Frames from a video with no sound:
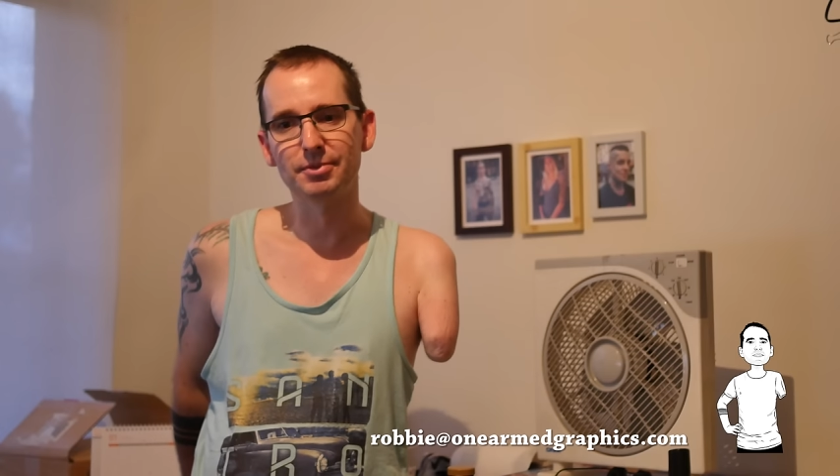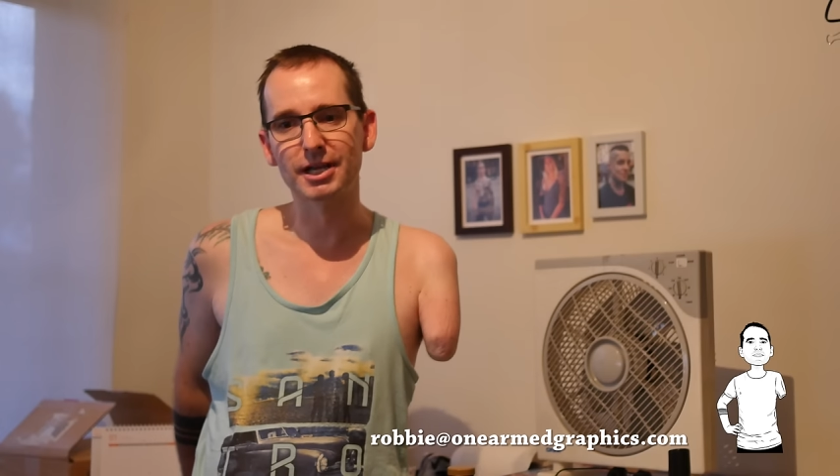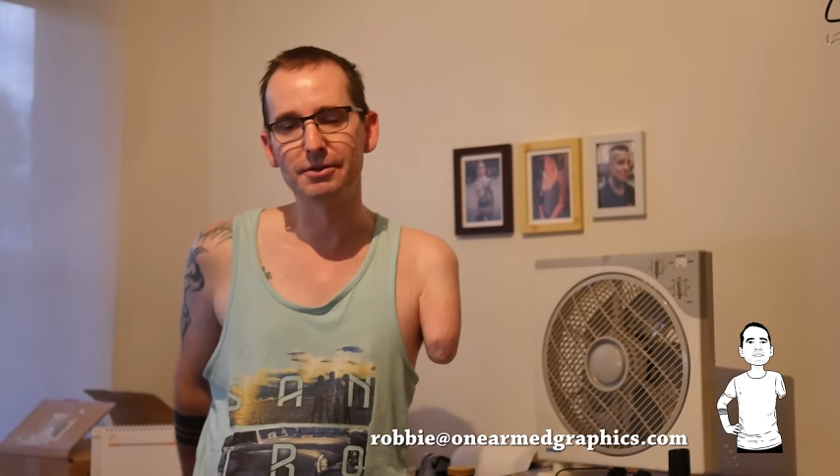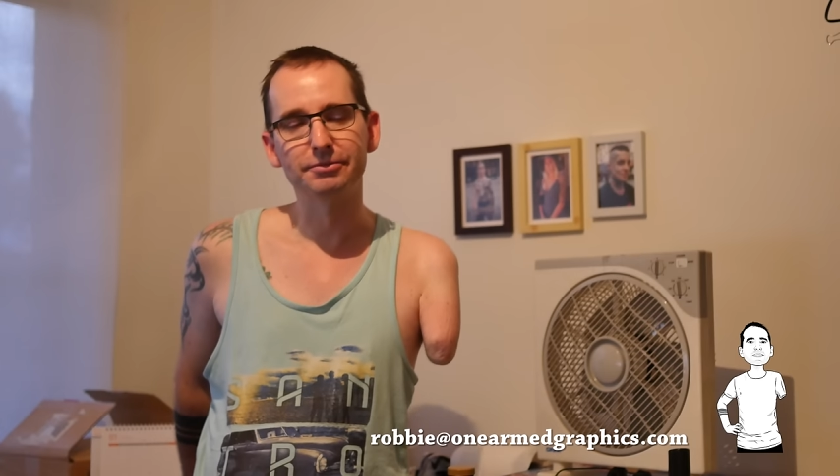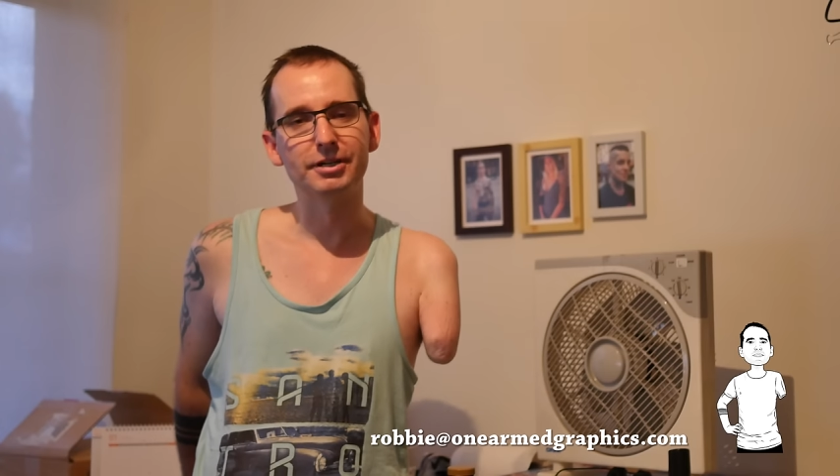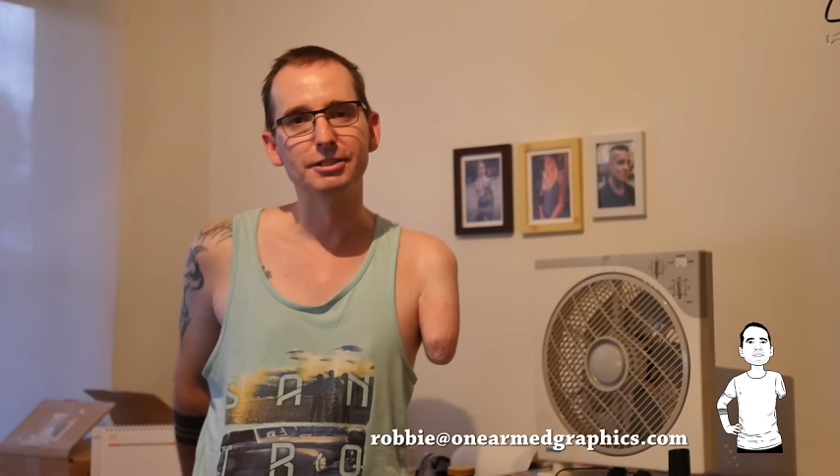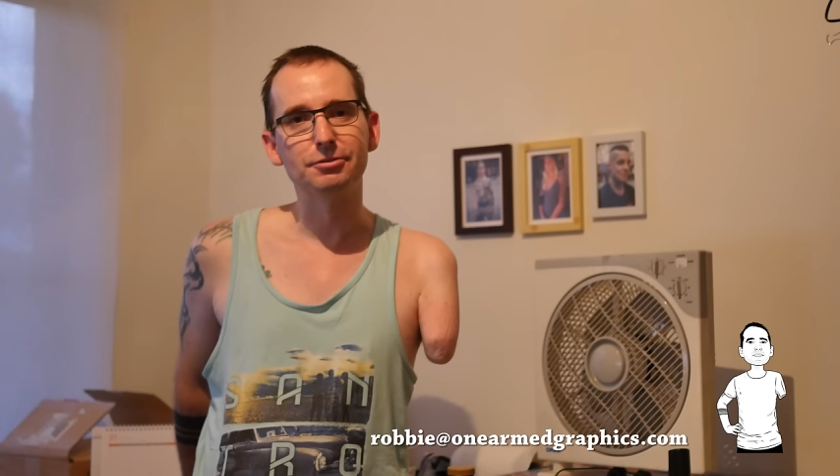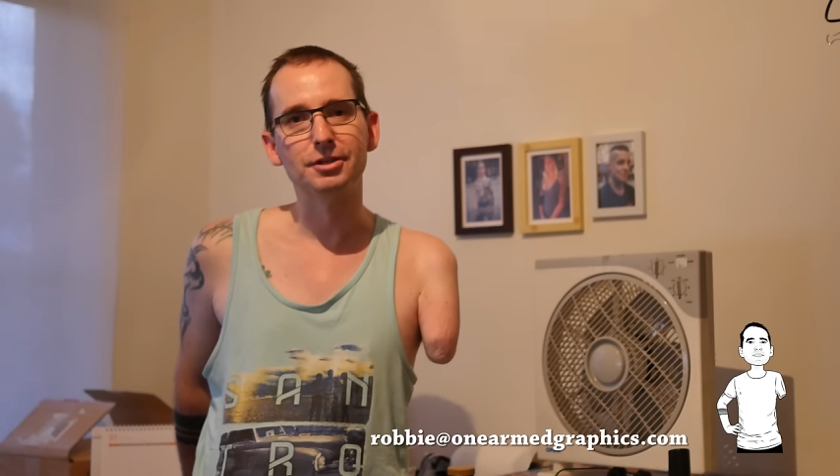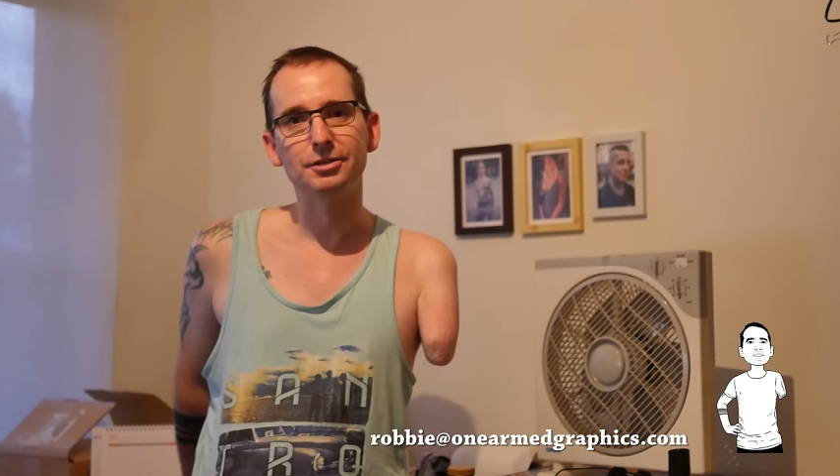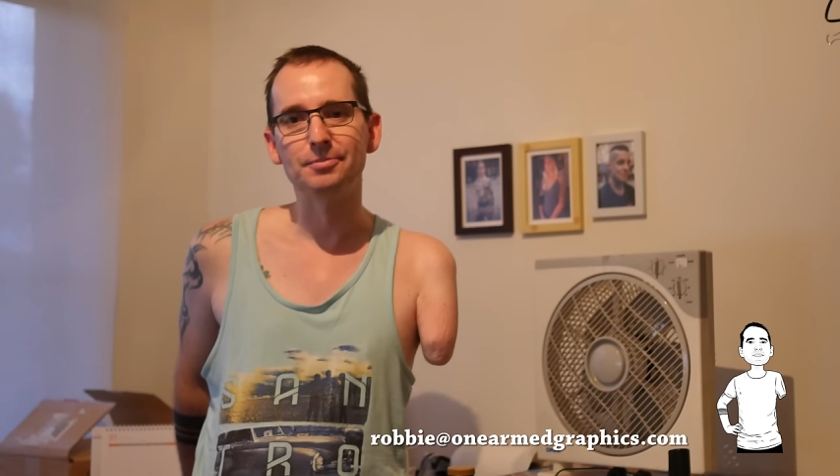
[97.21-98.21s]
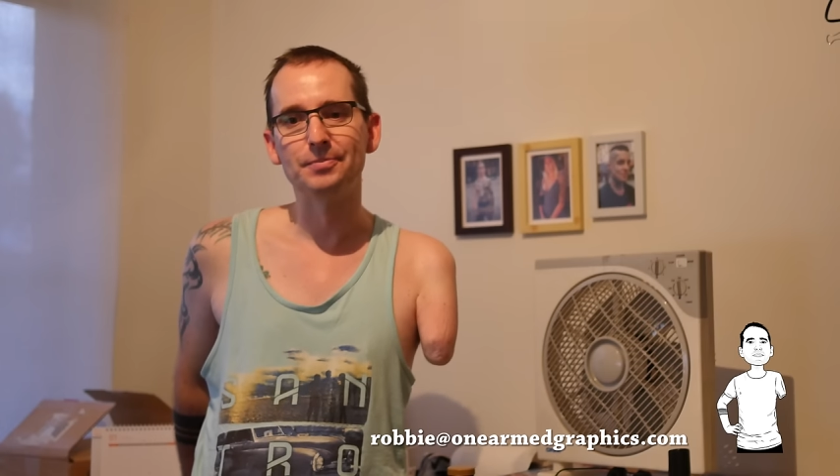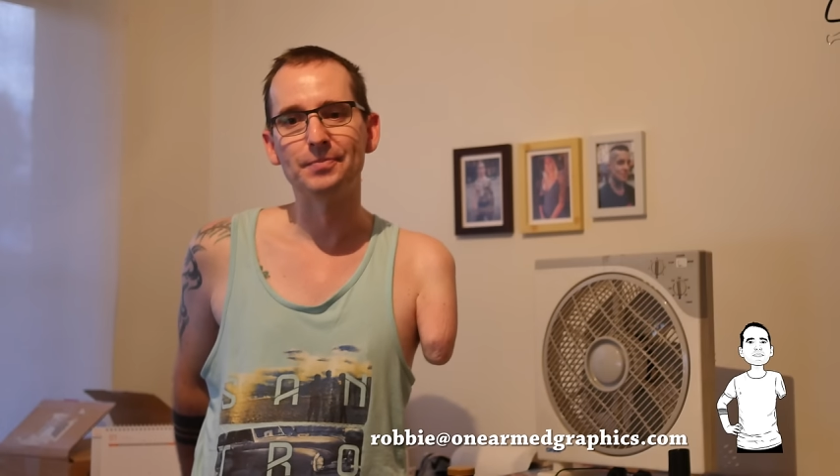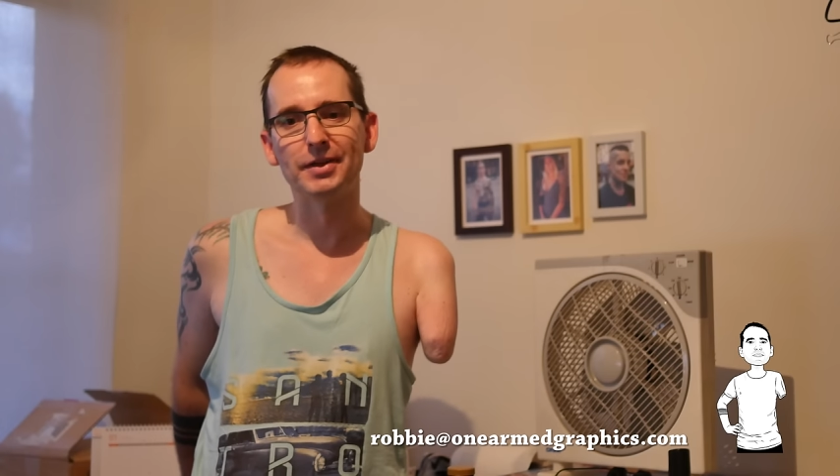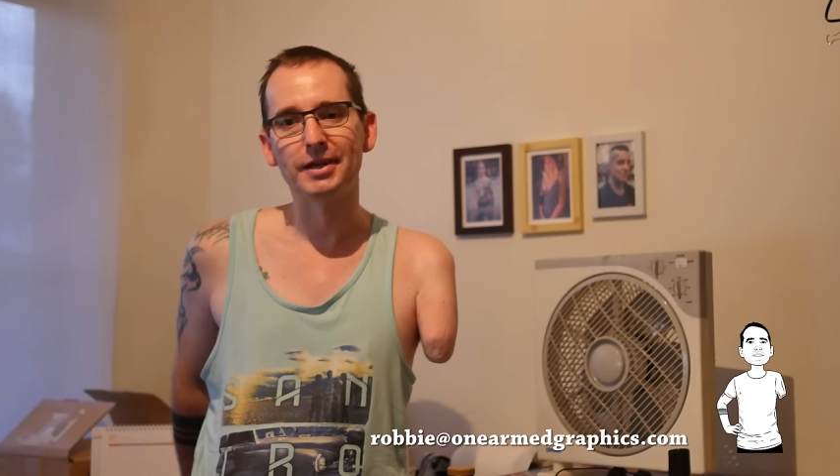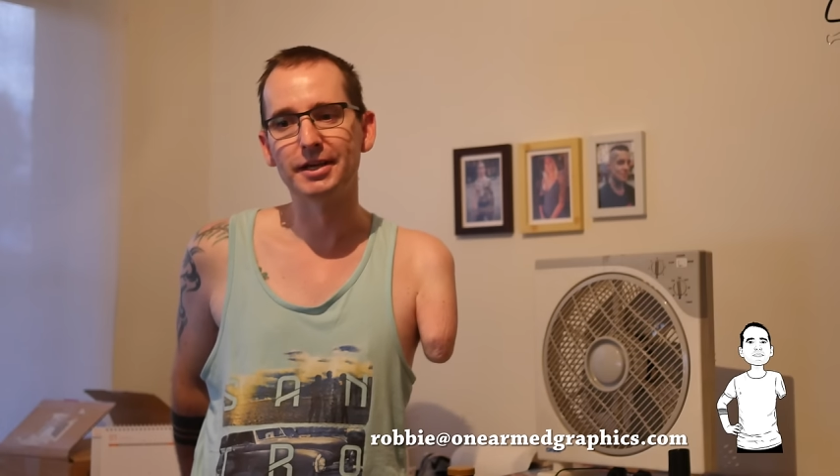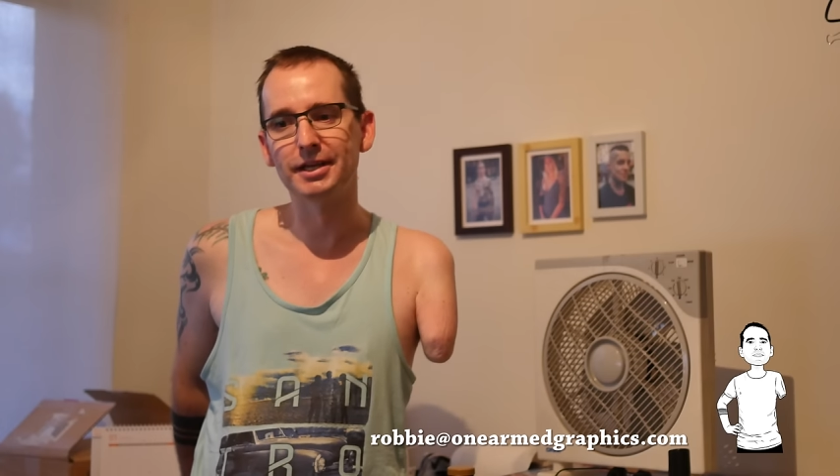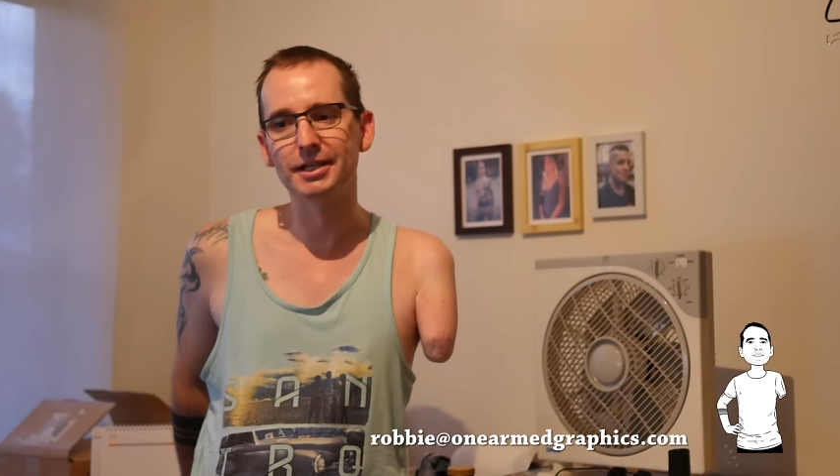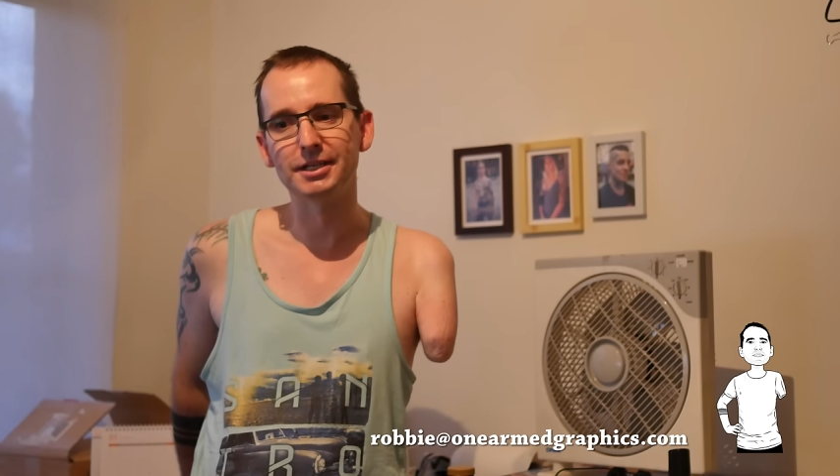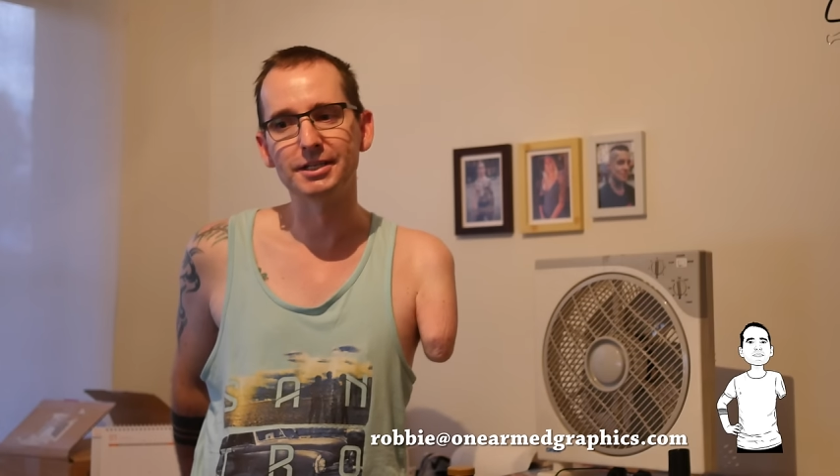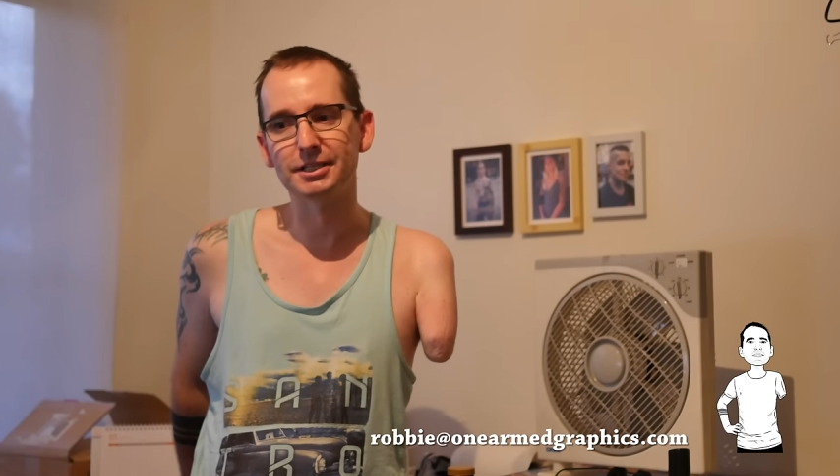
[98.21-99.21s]
became friends with him,
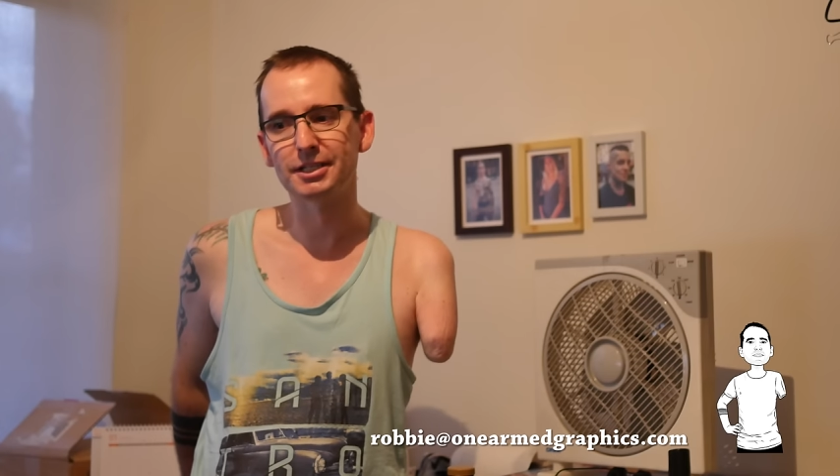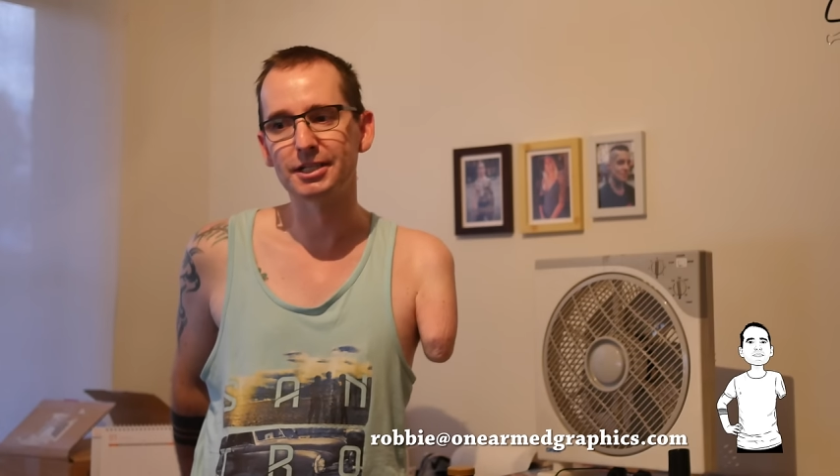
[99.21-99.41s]
and